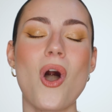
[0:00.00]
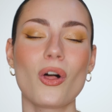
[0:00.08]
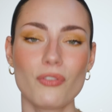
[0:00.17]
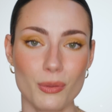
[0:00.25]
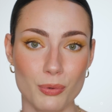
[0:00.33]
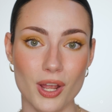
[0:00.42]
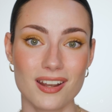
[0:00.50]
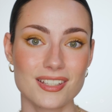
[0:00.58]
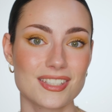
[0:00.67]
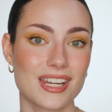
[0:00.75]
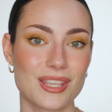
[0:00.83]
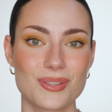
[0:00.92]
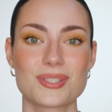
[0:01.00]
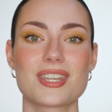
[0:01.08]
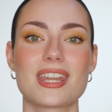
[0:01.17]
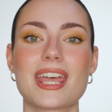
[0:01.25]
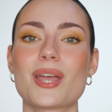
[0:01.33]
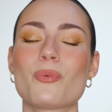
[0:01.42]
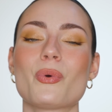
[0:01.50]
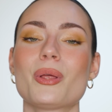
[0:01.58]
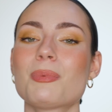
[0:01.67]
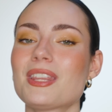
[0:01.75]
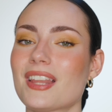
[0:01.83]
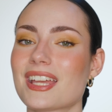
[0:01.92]
All of the products that I used today
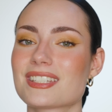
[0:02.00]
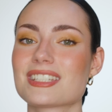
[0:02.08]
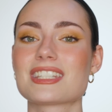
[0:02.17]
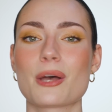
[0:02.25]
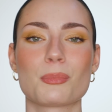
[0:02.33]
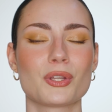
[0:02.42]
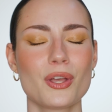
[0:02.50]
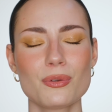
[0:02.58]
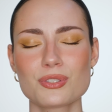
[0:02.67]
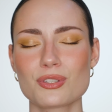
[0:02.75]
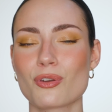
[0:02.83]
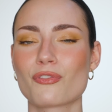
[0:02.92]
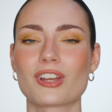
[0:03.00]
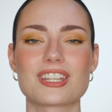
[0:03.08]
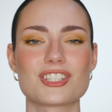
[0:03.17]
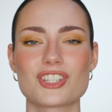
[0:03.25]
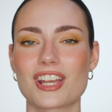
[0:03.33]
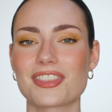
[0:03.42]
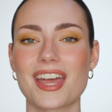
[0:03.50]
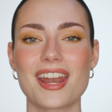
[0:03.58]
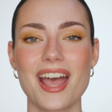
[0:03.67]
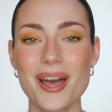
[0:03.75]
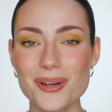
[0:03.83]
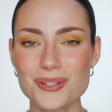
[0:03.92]
will be linked down below, so don't forget to check
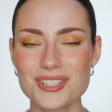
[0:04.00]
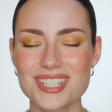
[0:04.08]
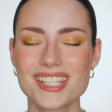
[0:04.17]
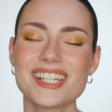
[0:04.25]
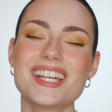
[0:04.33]
that out.